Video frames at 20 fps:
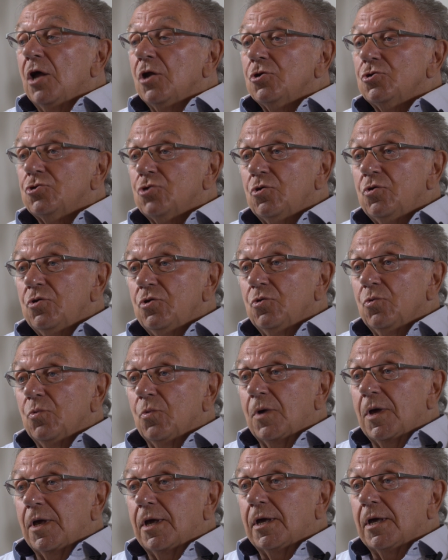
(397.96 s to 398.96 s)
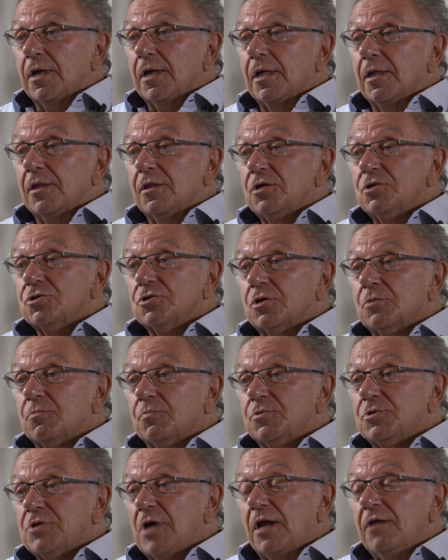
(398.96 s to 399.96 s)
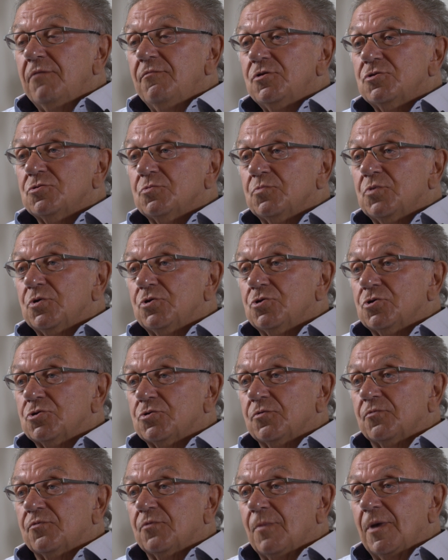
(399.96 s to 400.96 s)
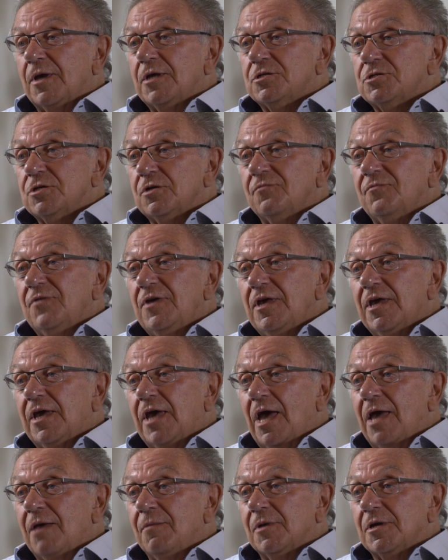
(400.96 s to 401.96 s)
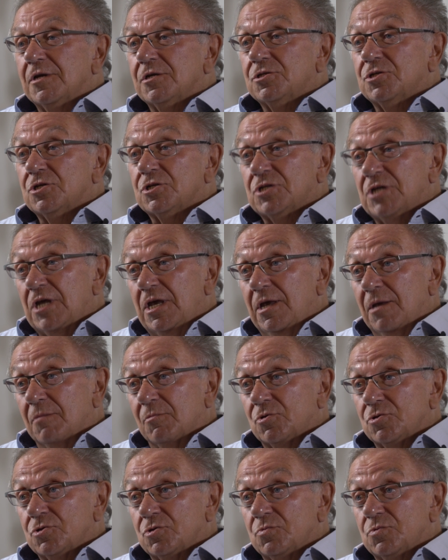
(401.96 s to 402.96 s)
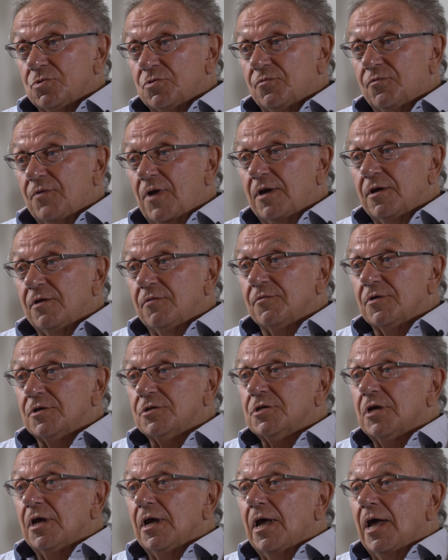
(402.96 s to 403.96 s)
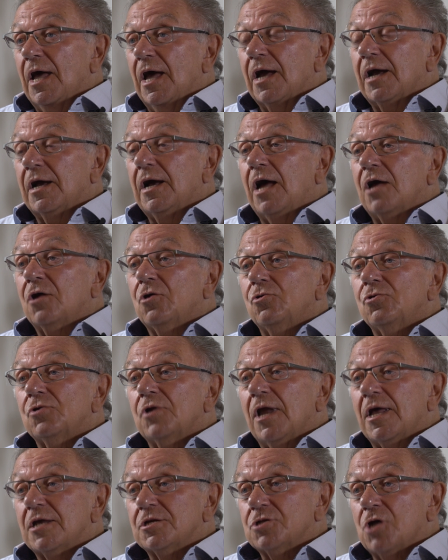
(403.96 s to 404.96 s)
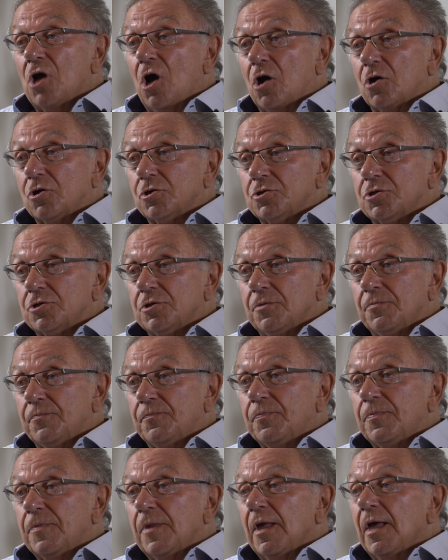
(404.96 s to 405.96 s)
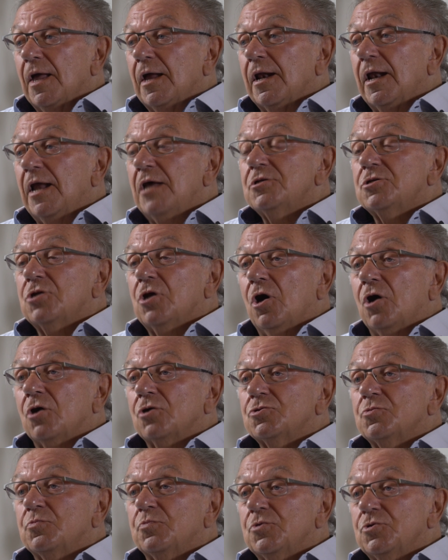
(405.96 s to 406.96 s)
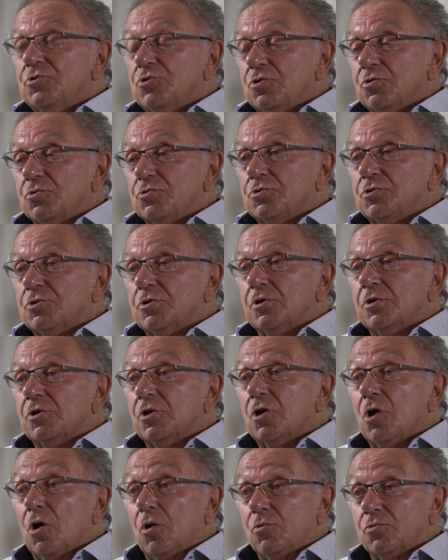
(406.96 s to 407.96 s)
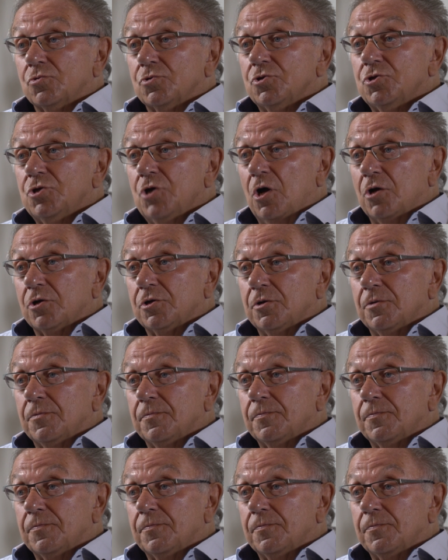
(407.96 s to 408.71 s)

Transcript: During the week, this television producer from ATV came in to see him because he was a friend of his, a guy called Les Cox. Les Cox produced The Golden Shot.